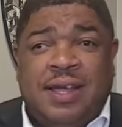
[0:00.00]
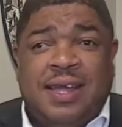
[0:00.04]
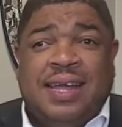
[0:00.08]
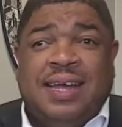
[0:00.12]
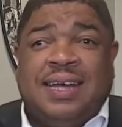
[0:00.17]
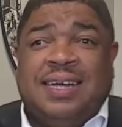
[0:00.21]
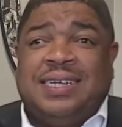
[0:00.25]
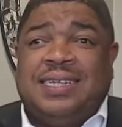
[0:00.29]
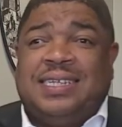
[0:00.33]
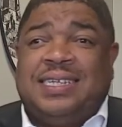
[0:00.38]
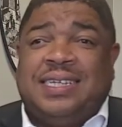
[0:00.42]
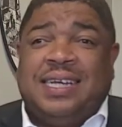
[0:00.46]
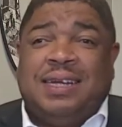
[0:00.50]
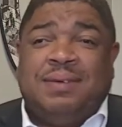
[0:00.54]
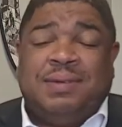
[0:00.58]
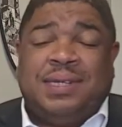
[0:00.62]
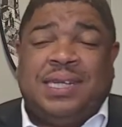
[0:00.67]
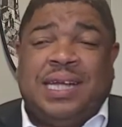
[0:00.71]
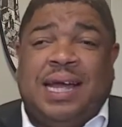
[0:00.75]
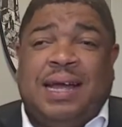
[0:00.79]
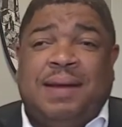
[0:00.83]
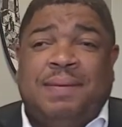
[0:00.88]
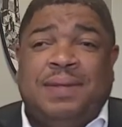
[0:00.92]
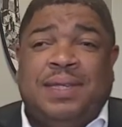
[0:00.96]
because
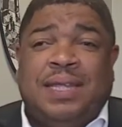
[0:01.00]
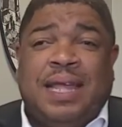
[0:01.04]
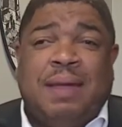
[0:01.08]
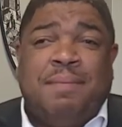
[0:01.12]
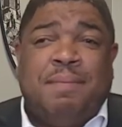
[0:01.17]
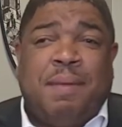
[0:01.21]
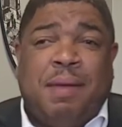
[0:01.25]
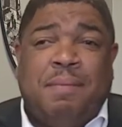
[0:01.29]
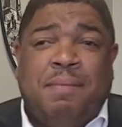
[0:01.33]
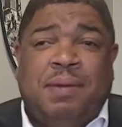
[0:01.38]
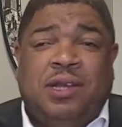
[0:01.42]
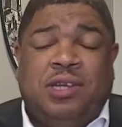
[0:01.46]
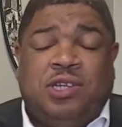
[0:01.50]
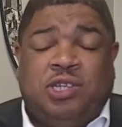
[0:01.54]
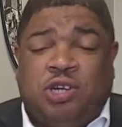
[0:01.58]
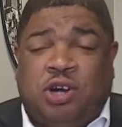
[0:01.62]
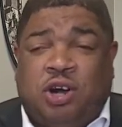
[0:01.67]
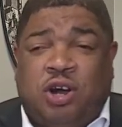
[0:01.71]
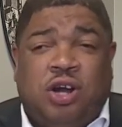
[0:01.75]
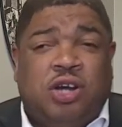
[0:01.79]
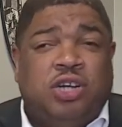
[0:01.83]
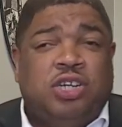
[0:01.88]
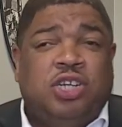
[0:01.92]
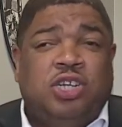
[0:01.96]
sometimes they may be
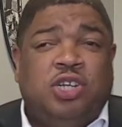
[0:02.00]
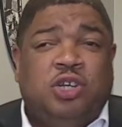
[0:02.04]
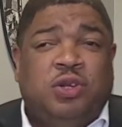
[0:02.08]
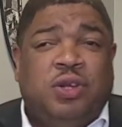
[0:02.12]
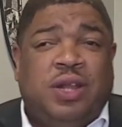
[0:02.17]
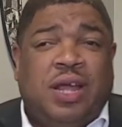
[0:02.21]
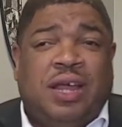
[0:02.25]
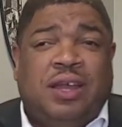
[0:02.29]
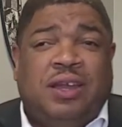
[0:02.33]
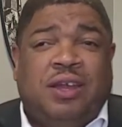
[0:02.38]
charging you that